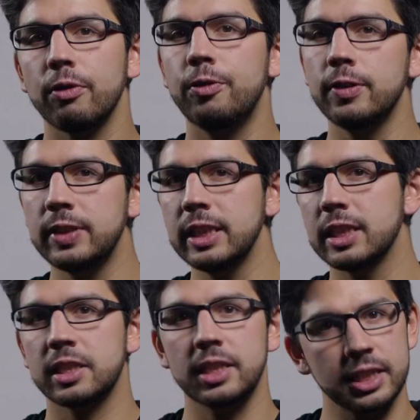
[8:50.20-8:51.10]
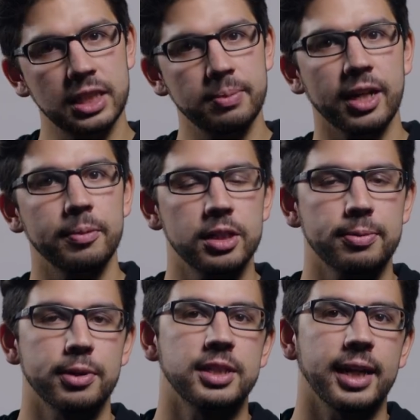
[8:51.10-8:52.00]
50 to 60 megabits
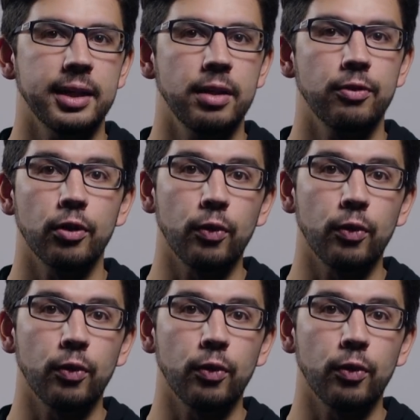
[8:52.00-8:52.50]
per second for